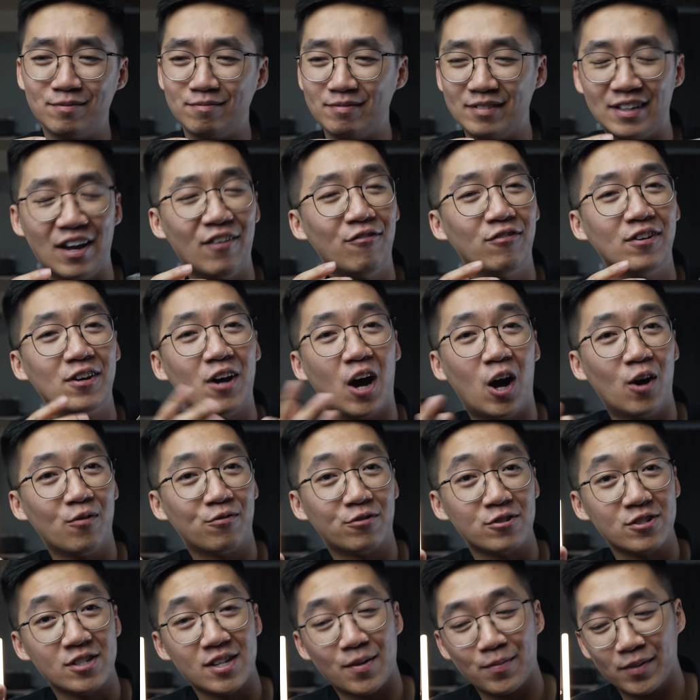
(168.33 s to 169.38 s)
definitely opt
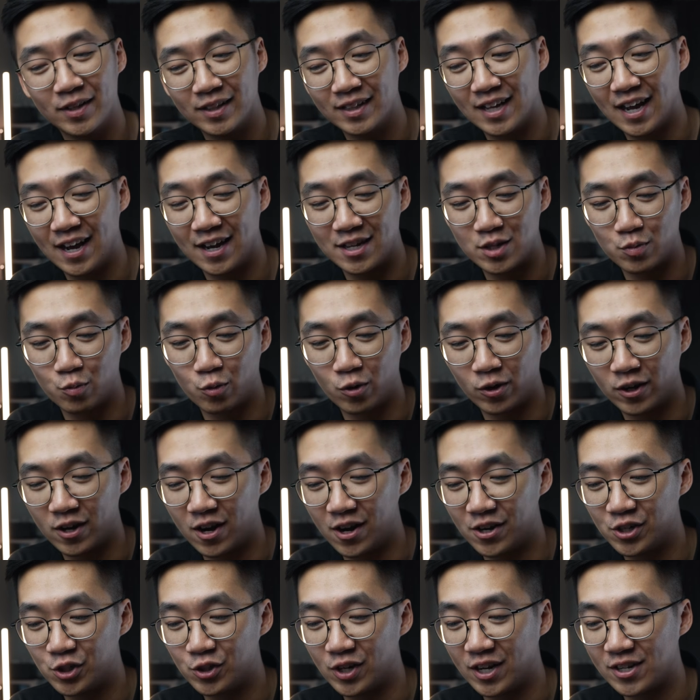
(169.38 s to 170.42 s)
for something that has more
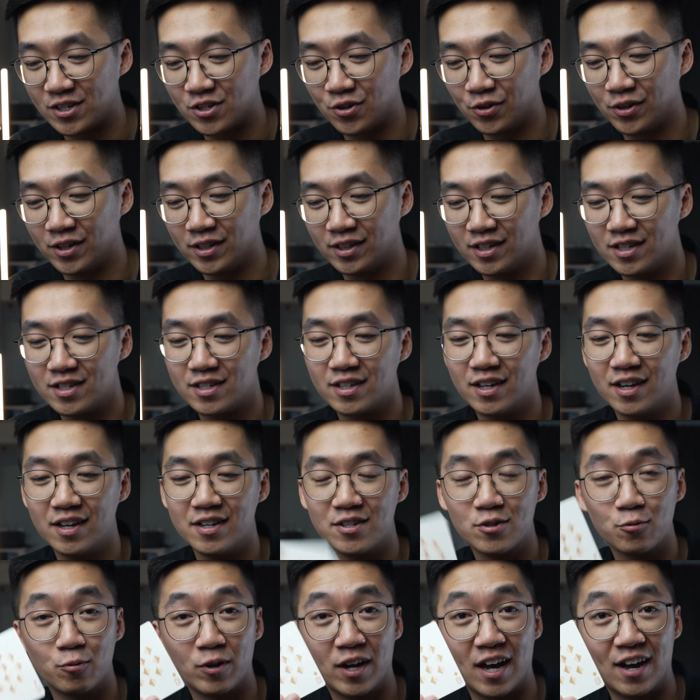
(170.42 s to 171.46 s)
contrast. So in this
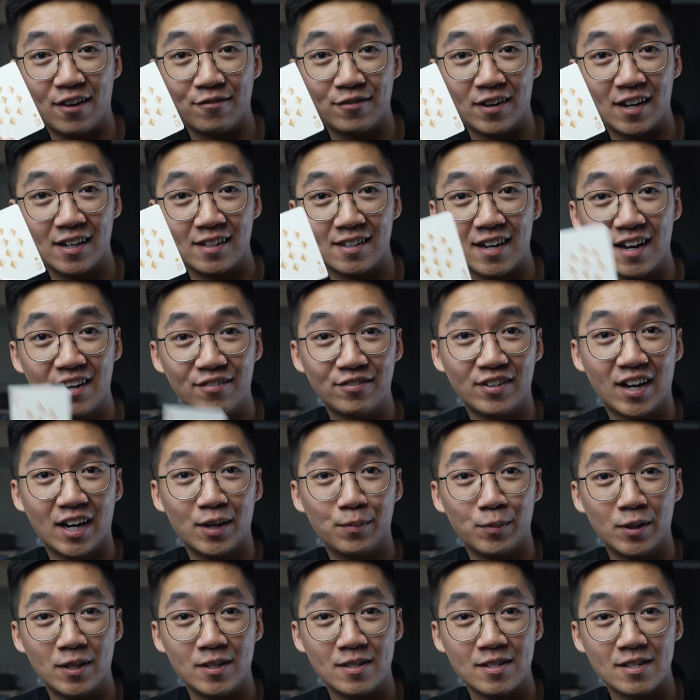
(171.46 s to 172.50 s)
case, we have a 10 of
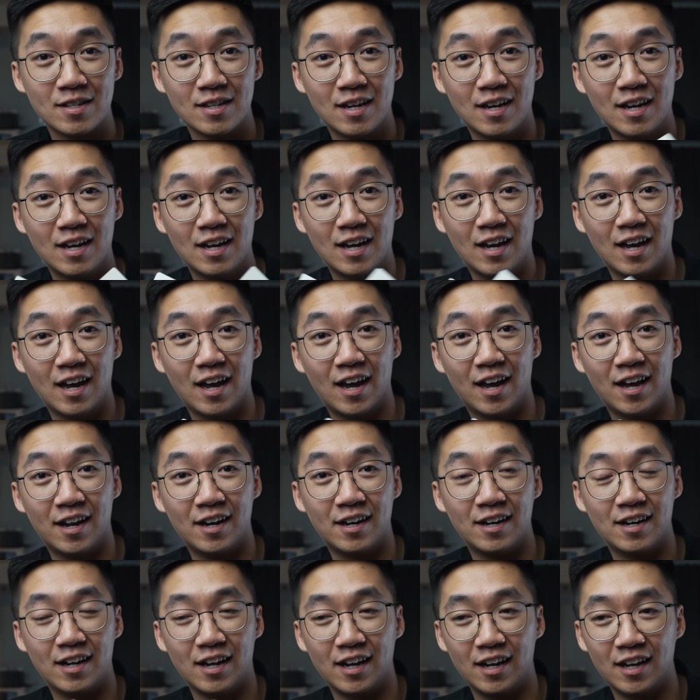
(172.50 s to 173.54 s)
diamonds
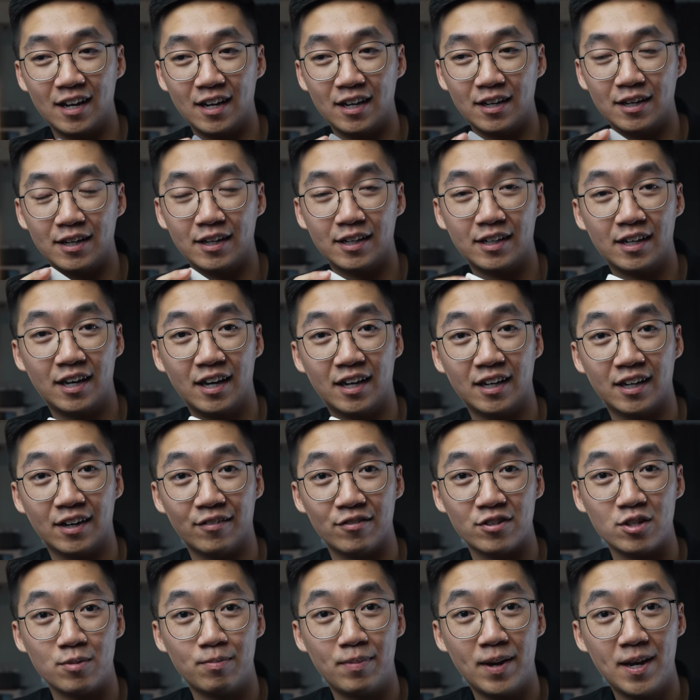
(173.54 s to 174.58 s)
and a king
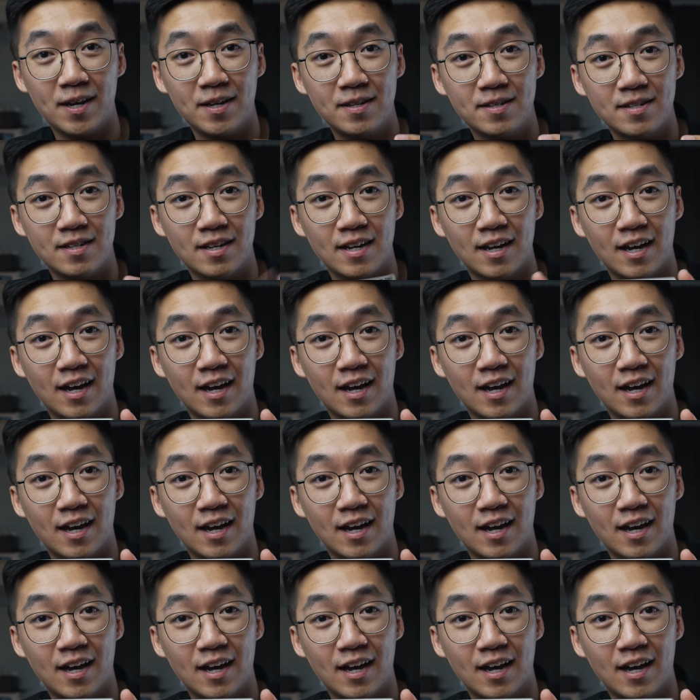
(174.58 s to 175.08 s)
of spades.